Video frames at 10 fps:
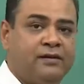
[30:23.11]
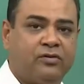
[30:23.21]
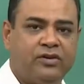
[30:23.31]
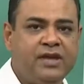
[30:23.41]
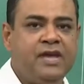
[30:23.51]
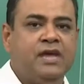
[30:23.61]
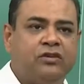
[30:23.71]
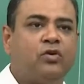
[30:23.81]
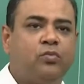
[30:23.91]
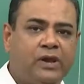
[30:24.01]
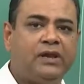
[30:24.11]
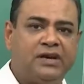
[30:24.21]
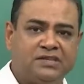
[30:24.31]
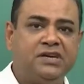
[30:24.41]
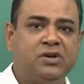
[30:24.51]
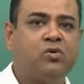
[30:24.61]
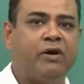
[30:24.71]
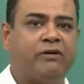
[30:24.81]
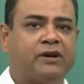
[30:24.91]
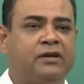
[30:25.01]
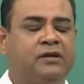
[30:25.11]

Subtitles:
Okay. So, we will continue our